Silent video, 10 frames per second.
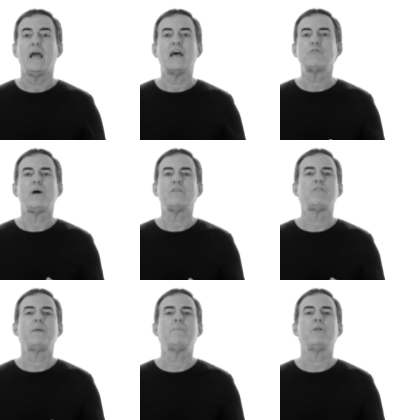as well as
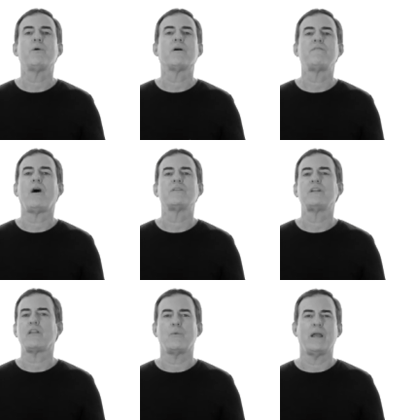the people who are involved in
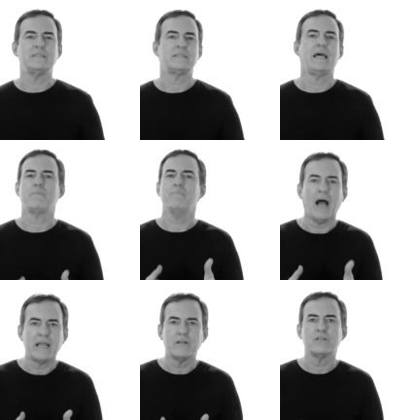other ways, like
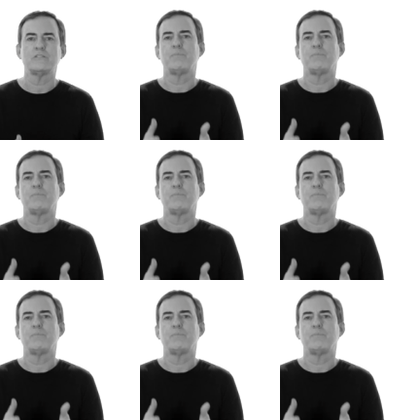miners,